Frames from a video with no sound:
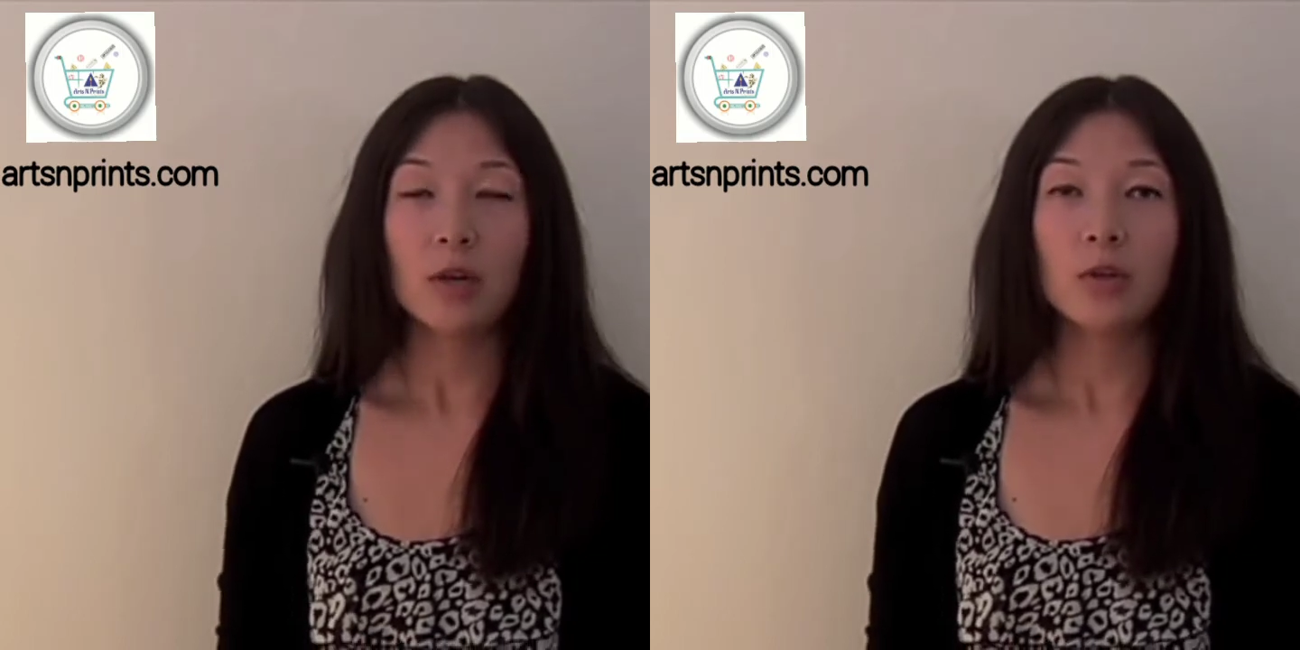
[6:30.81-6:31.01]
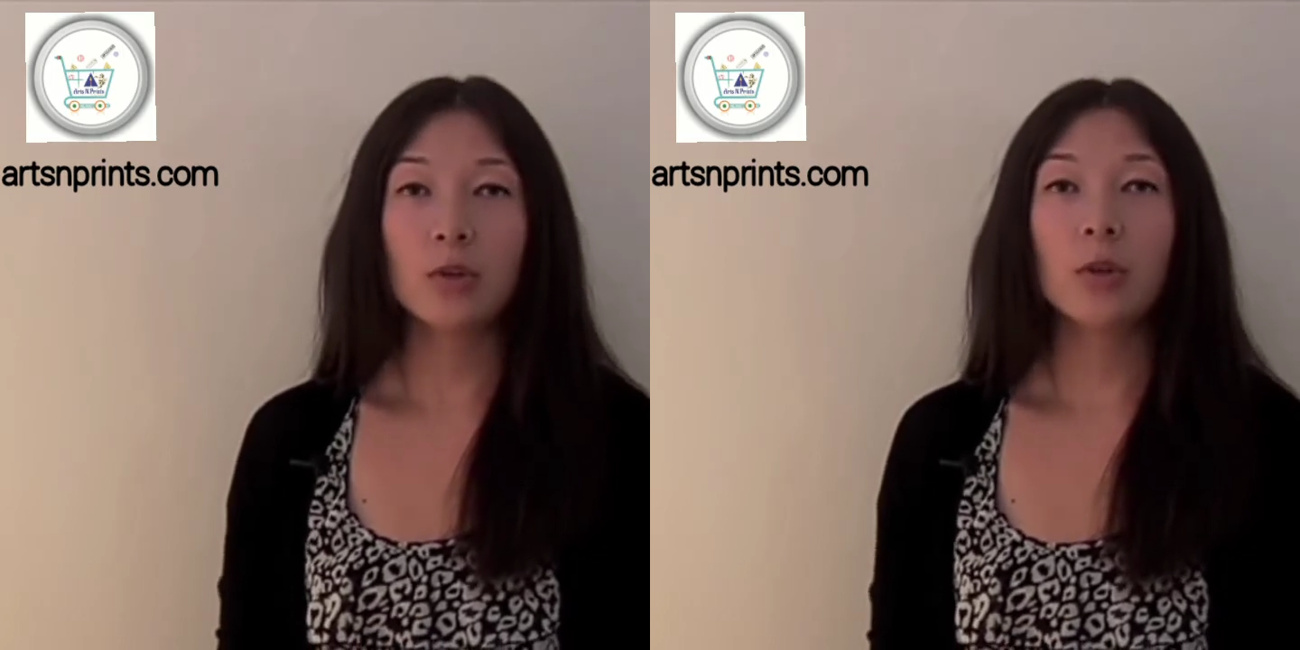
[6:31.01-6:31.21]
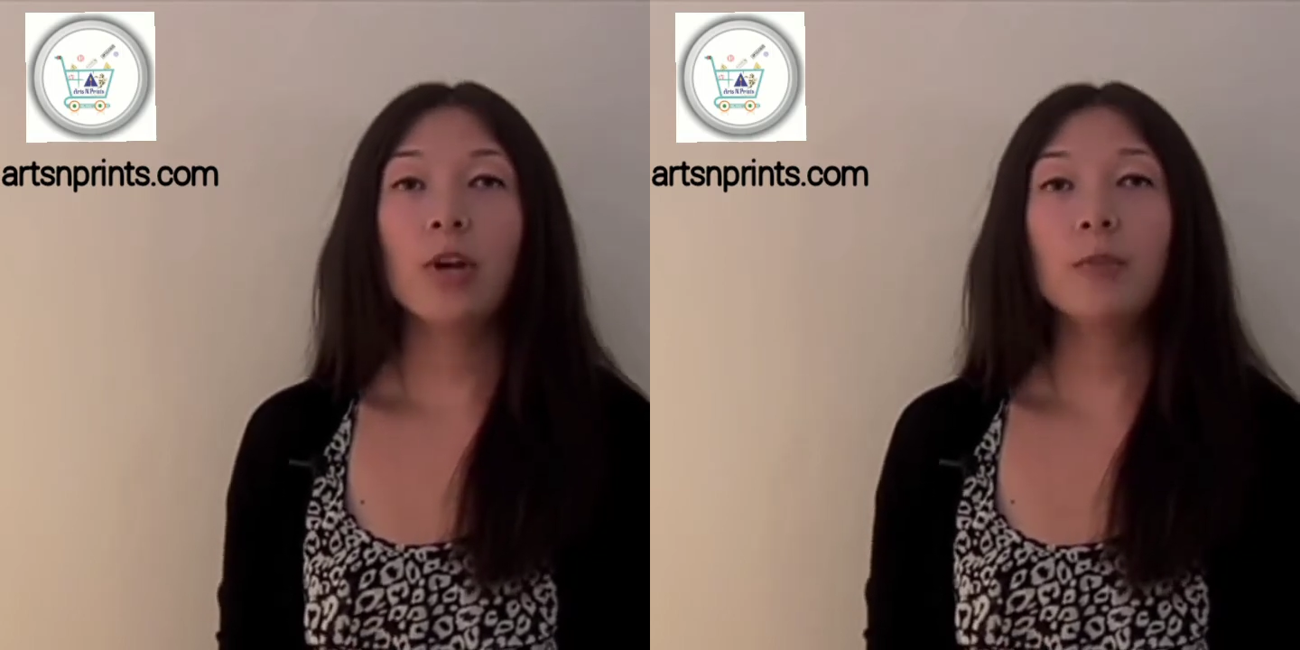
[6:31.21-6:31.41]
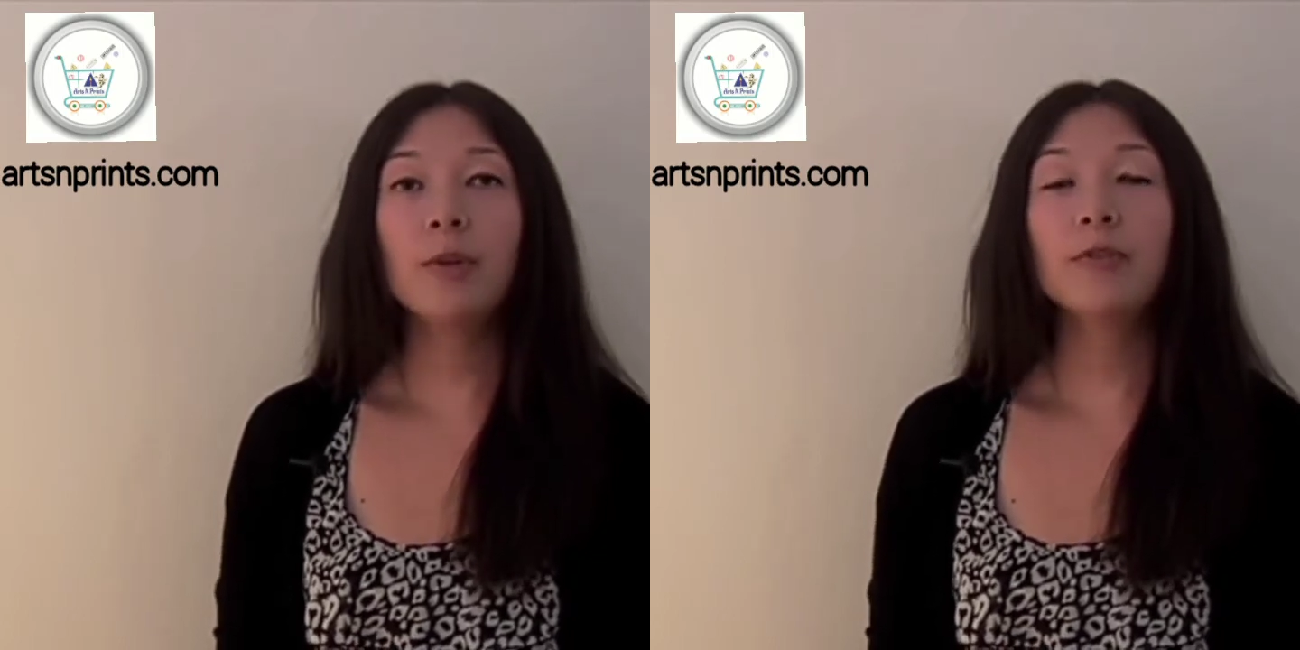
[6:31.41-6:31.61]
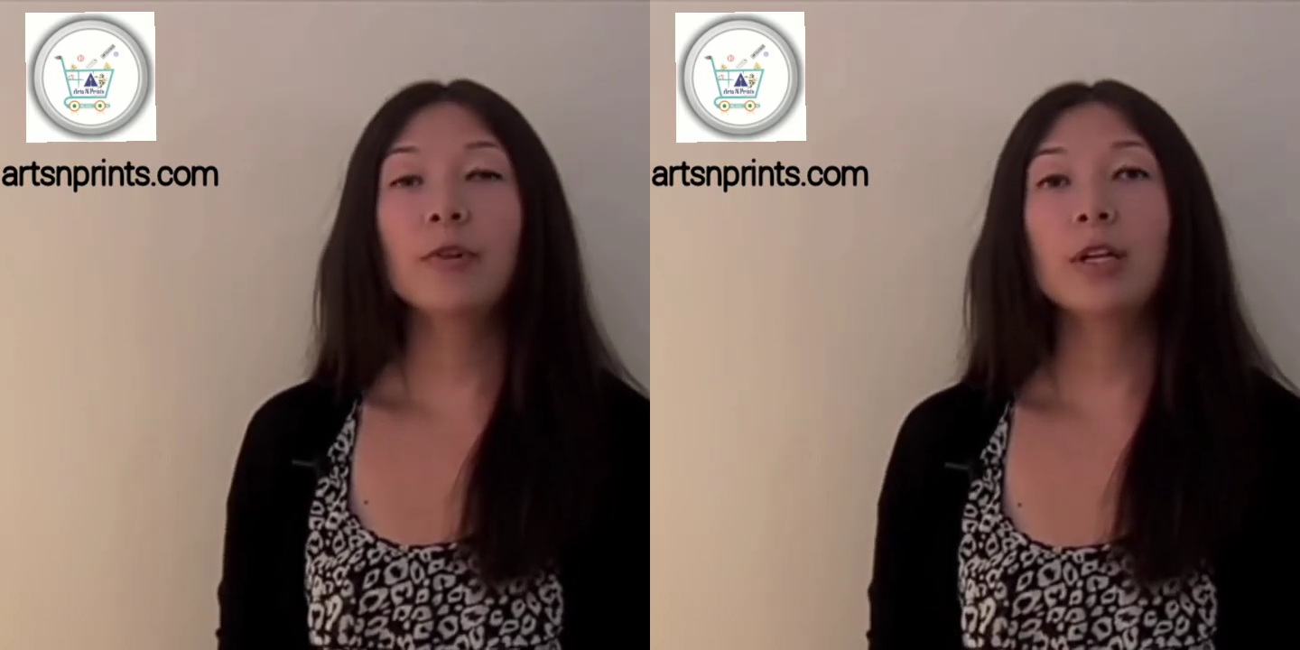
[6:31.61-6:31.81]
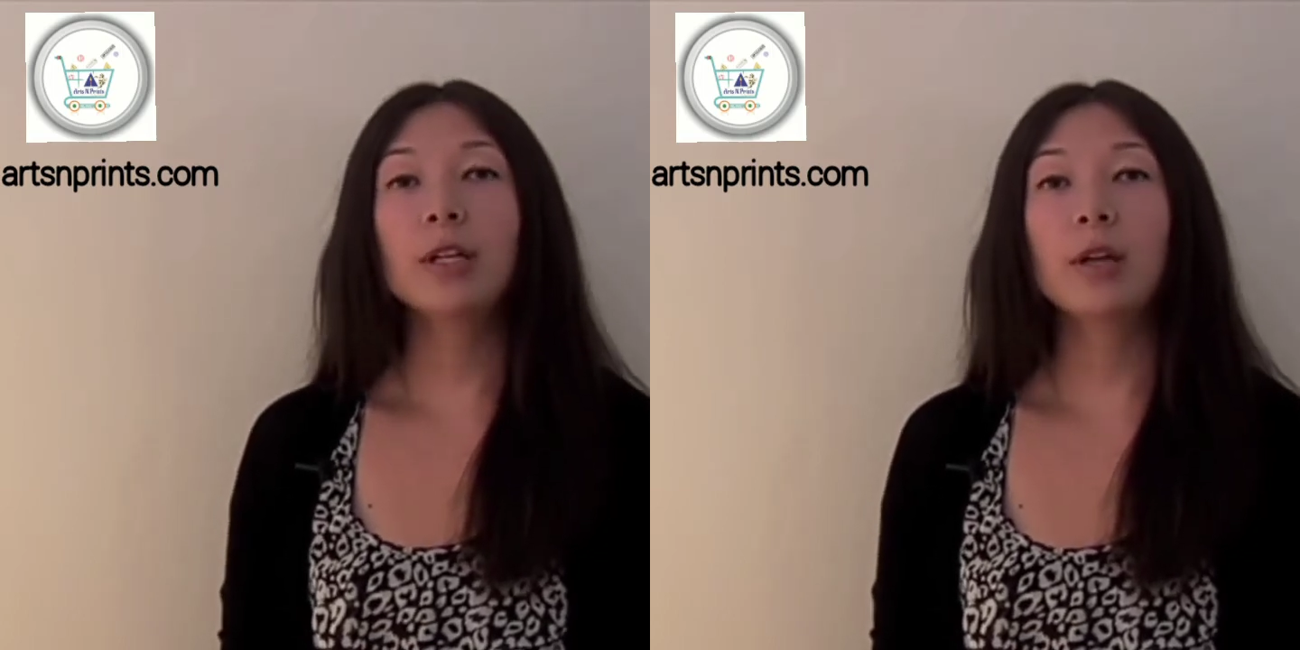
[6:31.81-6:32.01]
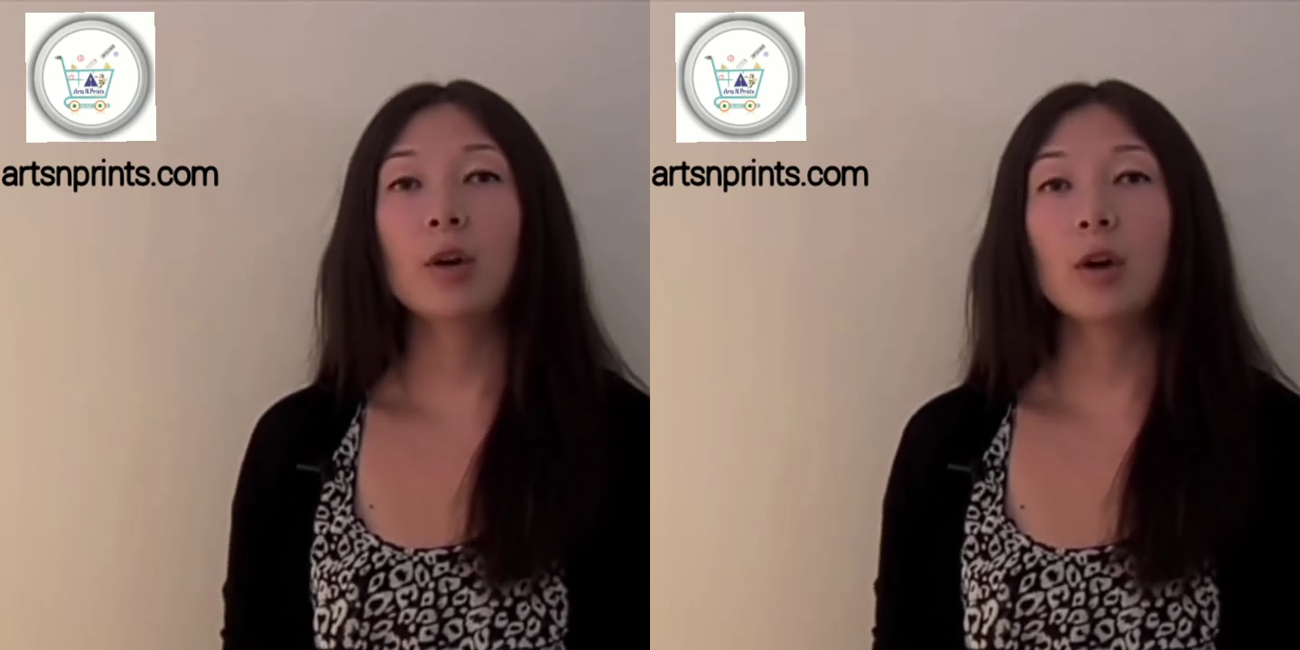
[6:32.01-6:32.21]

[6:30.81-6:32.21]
So you want to be very clear